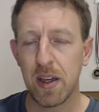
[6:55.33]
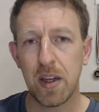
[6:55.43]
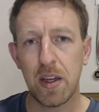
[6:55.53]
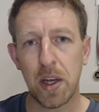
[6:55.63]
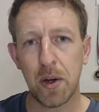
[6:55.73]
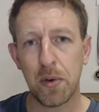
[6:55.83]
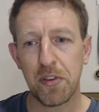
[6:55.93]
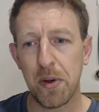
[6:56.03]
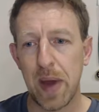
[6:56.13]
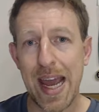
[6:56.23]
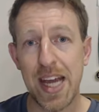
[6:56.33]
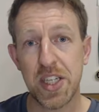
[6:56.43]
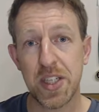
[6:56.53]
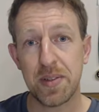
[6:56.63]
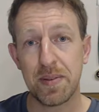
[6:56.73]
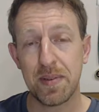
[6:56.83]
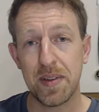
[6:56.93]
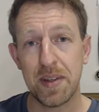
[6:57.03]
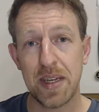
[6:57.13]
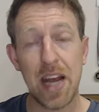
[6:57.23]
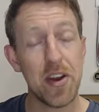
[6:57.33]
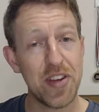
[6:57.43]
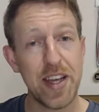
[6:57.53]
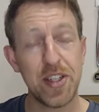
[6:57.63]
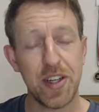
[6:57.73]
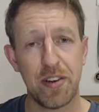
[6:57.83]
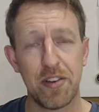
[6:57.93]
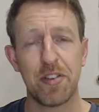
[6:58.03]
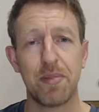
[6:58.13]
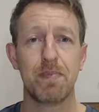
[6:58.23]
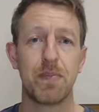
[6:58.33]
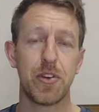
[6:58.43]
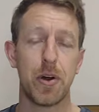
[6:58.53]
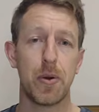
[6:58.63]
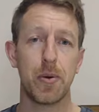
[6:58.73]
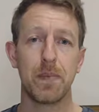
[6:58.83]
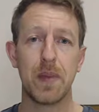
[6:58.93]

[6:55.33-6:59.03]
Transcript: You can also add annotations, so